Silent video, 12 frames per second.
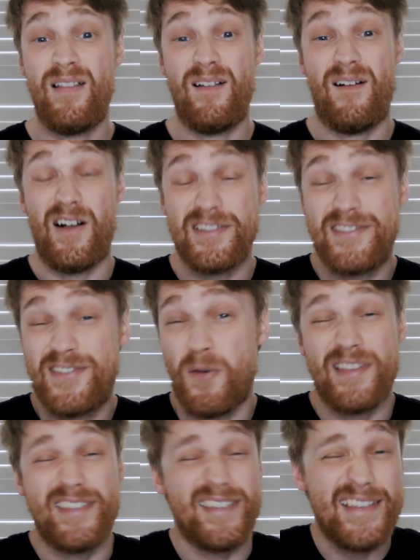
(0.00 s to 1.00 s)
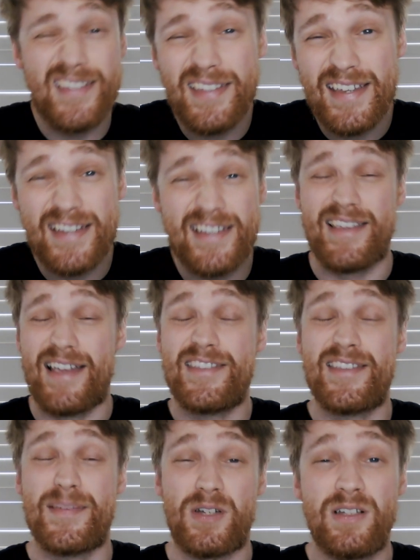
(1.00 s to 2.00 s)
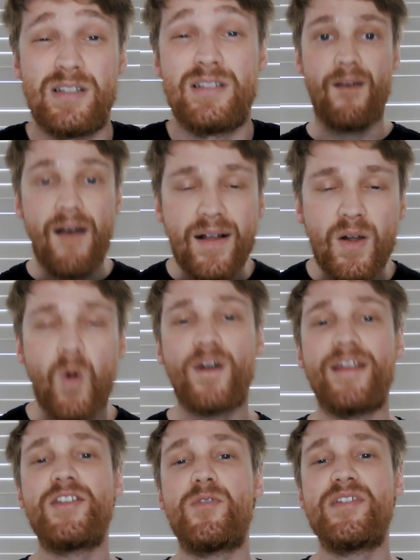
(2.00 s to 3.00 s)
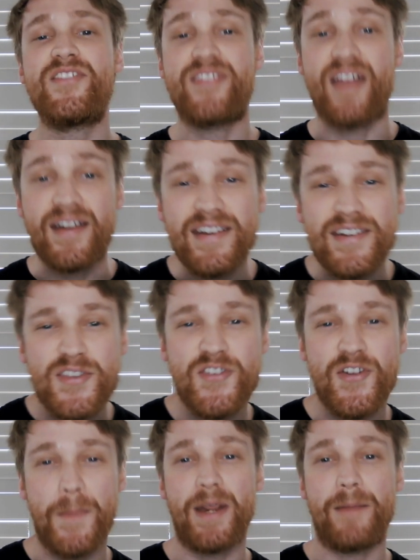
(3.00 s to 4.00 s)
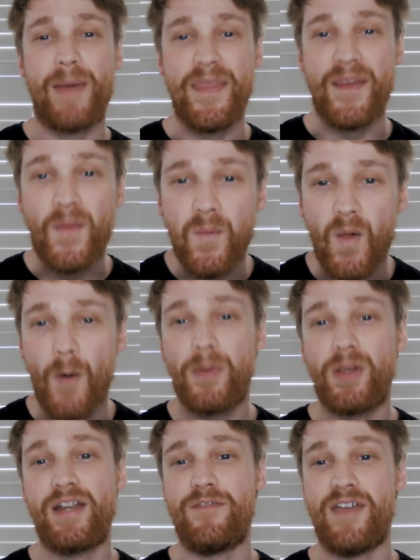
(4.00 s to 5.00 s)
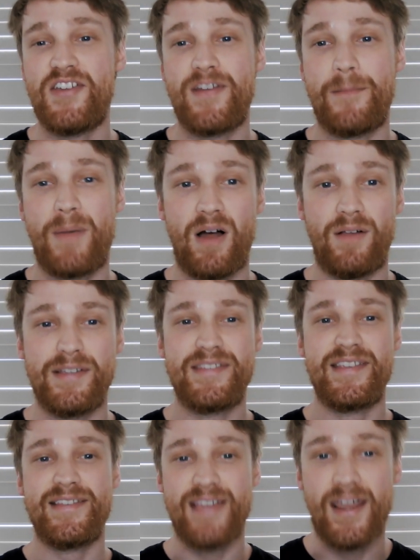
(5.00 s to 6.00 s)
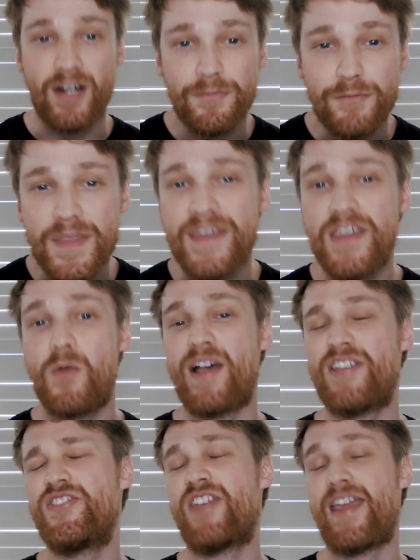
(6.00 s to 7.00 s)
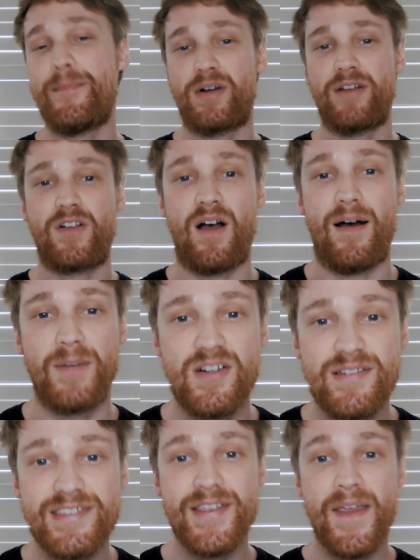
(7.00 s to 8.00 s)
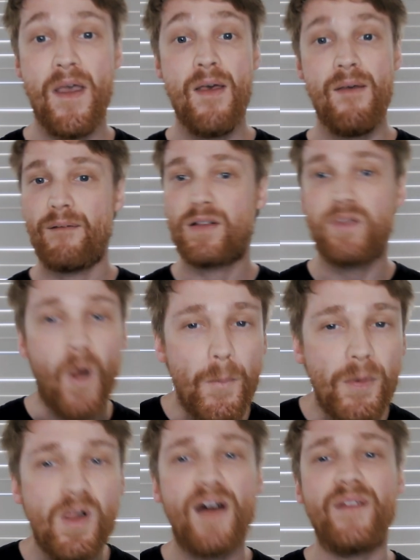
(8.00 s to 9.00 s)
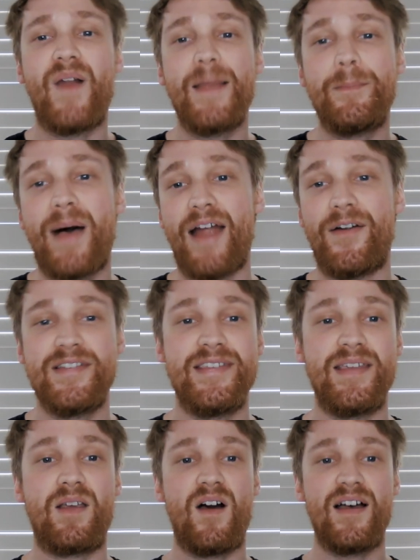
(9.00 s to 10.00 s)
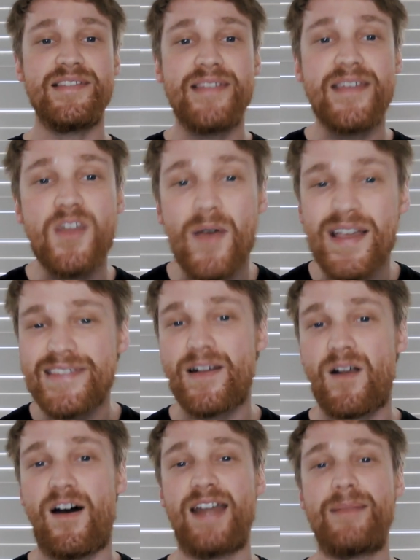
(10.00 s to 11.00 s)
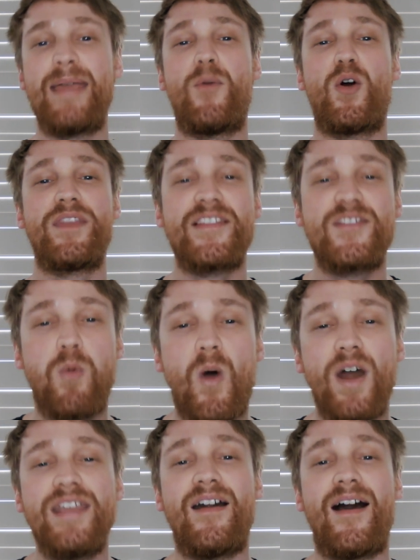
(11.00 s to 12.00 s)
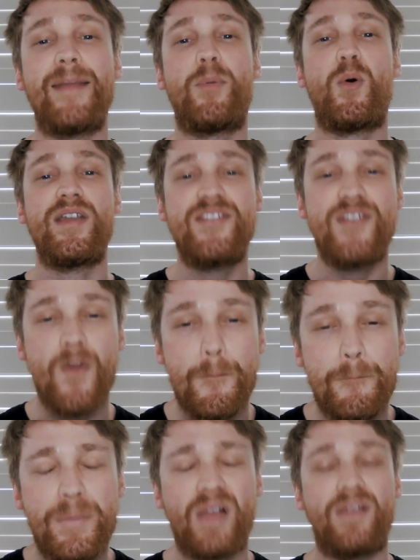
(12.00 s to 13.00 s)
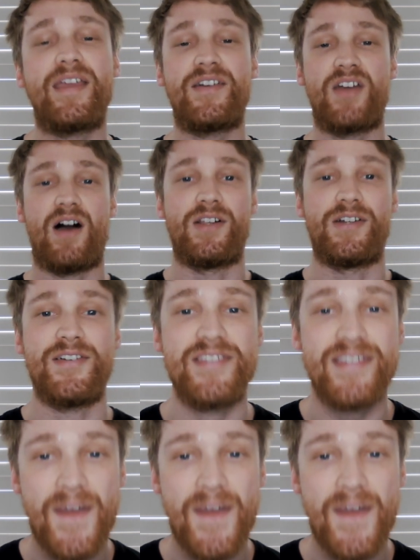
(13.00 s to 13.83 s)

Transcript: Also, it's easily accessible. According to a study distributed by the Global Innovation Policy Center for the U.S. Chamber of Commerce, global online piracy cost the U.S. economy more than $29.2 billion.